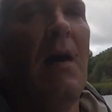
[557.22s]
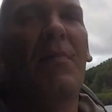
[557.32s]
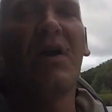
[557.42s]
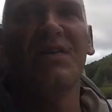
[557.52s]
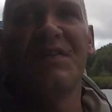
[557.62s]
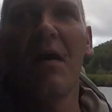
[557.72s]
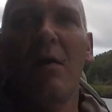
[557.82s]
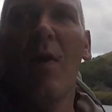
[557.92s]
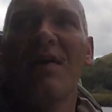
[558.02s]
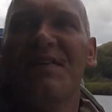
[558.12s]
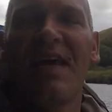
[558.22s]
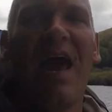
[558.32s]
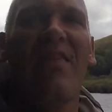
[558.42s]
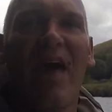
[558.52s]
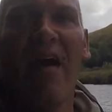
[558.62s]
because the only way to
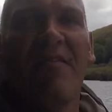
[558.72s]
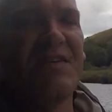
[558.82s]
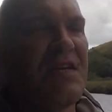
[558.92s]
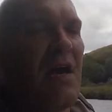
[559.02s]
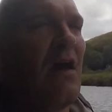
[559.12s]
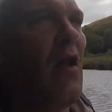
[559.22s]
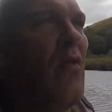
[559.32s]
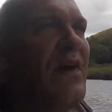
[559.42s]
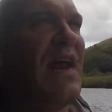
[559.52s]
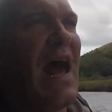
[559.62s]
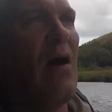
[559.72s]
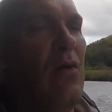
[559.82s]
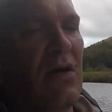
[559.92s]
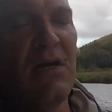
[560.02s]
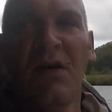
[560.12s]
get there is along the
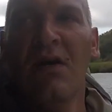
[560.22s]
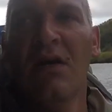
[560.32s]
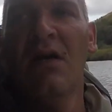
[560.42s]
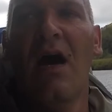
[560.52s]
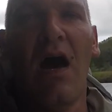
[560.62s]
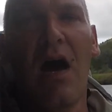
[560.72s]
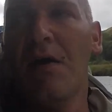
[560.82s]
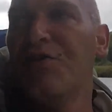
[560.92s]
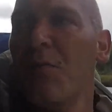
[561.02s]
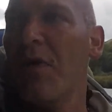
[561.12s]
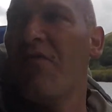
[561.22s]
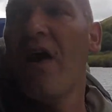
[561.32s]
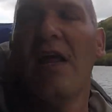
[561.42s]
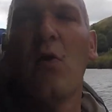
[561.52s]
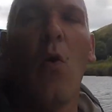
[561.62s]
canal. Should be
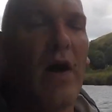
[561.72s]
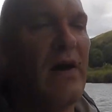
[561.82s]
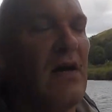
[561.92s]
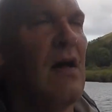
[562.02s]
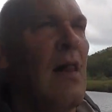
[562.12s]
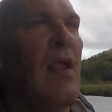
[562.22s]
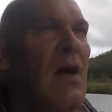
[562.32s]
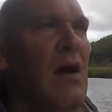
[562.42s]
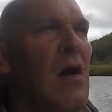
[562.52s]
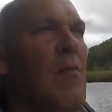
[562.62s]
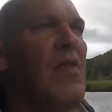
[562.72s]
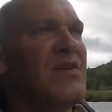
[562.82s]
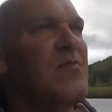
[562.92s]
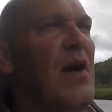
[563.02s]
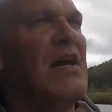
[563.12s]
fairly quiet, but there's
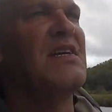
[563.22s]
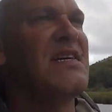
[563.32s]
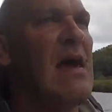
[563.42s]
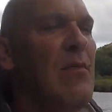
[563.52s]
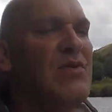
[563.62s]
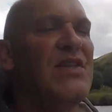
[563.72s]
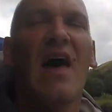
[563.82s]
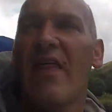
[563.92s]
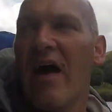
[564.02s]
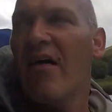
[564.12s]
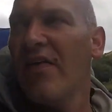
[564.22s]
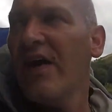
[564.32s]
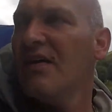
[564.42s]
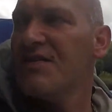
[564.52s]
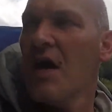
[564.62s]
some picnic tables and that there, I
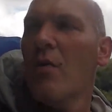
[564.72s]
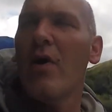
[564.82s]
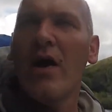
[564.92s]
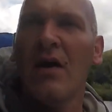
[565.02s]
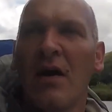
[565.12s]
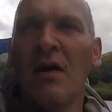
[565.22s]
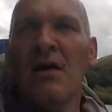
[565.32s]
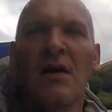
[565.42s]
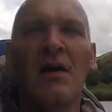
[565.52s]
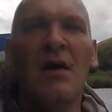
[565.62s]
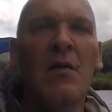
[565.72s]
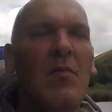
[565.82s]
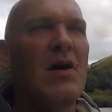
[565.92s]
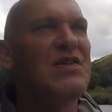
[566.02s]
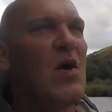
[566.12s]
think, so
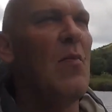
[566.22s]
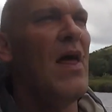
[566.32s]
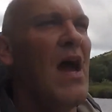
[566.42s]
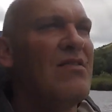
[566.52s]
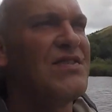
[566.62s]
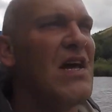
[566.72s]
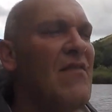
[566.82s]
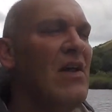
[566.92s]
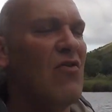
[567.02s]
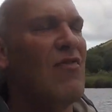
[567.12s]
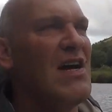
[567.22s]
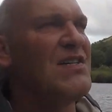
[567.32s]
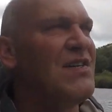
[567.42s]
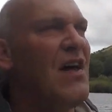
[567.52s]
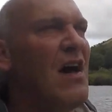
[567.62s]
might stop there and just have a little
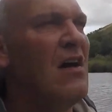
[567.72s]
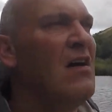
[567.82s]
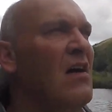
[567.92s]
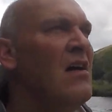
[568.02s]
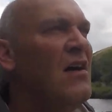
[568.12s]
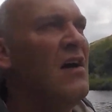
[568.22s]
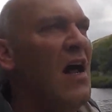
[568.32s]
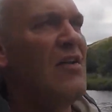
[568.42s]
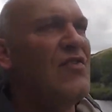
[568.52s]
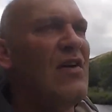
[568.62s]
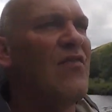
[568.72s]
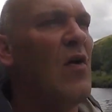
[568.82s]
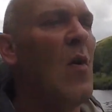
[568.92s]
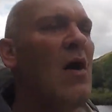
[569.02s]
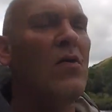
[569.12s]
rest and a drink for
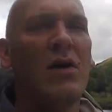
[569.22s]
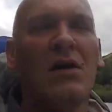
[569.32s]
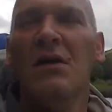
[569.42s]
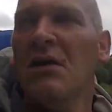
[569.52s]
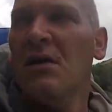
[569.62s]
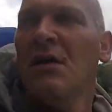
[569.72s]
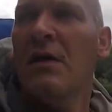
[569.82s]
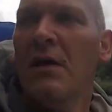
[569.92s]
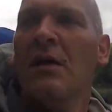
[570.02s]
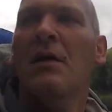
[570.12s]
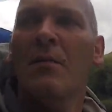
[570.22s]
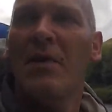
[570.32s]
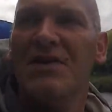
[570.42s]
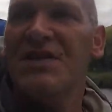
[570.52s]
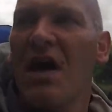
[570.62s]
a while.
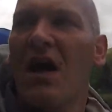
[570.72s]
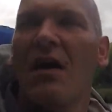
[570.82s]
But